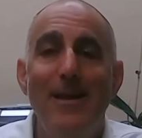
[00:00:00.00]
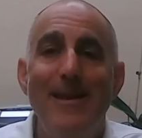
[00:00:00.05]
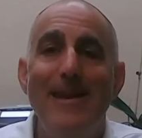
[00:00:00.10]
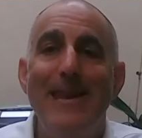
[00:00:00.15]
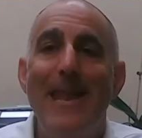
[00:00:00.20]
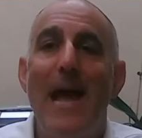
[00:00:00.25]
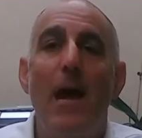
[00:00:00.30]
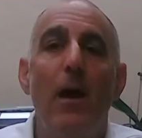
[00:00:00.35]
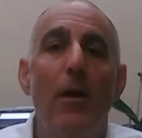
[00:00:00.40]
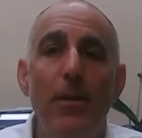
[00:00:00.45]

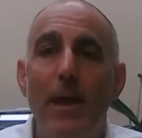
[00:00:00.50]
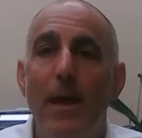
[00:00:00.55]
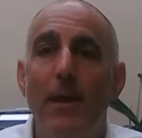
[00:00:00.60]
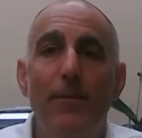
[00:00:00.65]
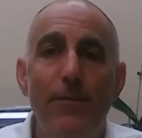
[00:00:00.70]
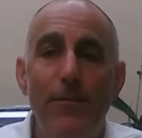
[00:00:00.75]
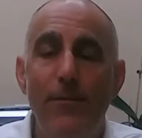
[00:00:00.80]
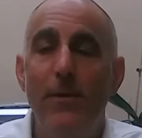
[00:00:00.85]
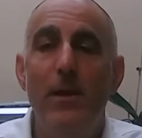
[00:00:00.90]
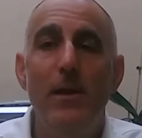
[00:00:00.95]
now that
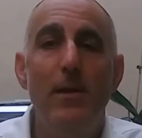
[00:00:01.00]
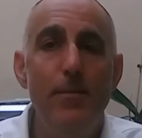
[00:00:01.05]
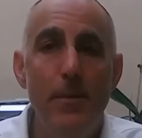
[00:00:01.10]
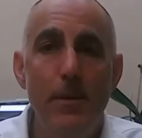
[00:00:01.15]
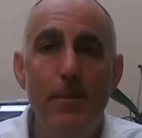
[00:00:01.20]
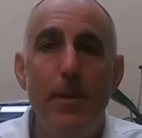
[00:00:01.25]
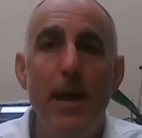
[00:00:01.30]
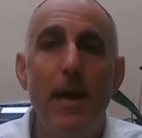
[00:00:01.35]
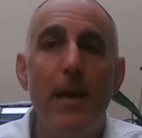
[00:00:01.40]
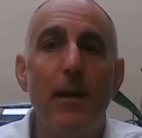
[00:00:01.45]
Fidmi
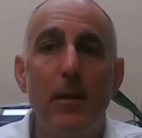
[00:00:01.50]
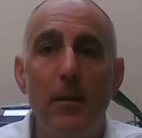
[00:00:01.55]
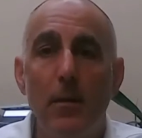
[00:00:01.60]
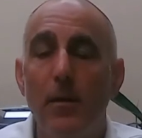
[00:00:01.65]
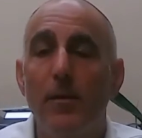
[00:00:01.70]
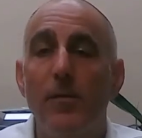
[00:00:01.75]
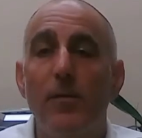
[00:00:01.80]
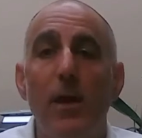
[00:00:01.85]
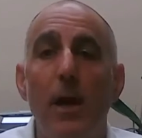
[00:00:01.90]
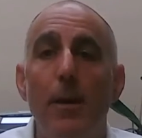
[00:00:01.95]
Medical
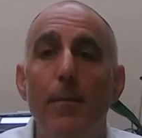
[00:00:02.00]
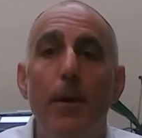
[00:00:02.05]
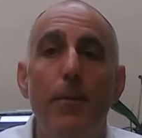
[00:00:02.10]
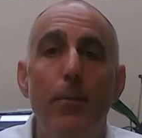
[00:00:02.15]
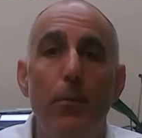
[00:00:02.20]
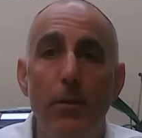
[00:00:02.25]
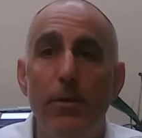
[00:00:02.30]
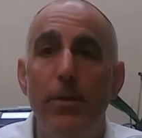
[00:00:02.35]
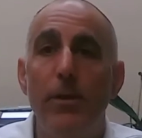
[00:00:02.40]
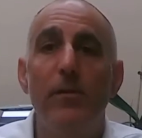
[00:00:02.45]
has come up
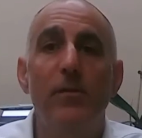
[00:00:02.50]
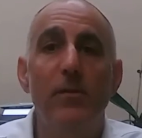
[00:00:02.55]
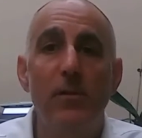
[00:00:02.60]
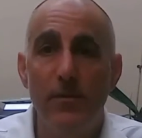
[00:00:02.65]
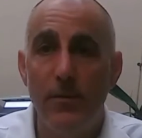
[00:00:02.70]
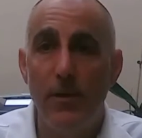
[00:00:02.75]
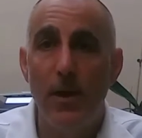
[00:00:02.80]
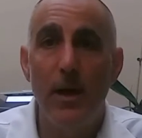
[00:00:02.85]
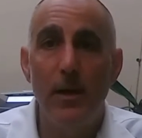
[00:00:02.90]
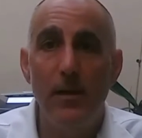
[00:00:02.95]
with this
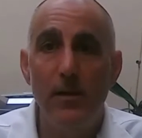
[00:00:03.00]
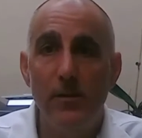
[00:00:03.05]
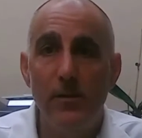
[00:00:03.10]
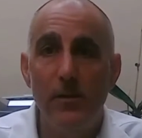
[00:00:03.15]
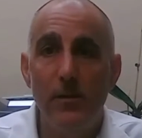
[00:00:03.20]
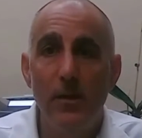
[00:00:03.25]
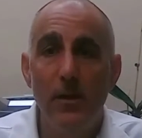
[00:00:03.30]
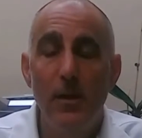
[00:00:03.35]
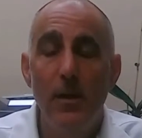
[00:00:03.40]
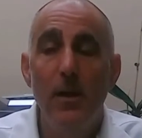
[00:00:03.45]
device